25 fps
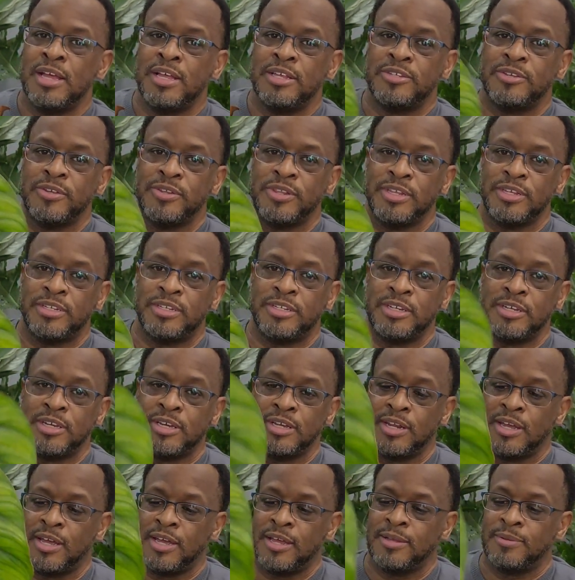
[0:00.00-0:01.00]
so that she
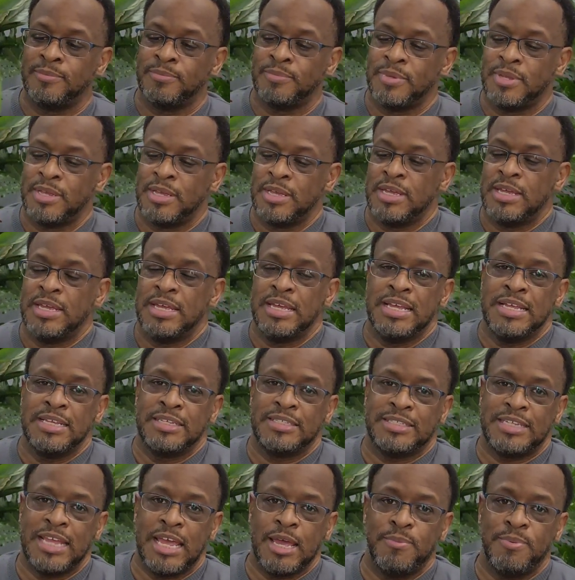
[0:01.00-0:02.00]
could
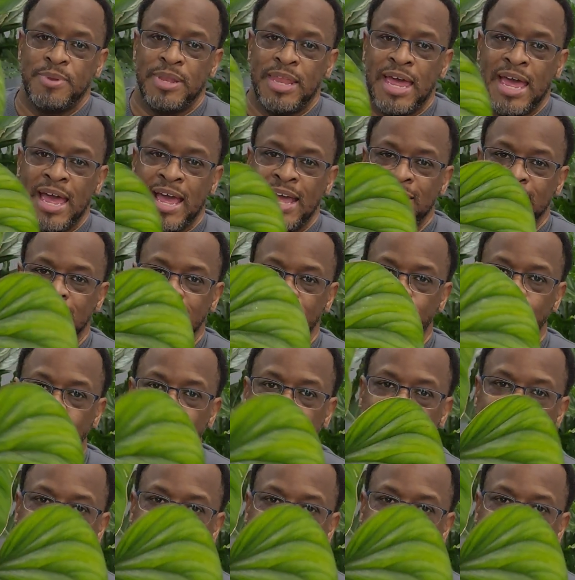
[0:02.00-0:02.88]
stabilize and the root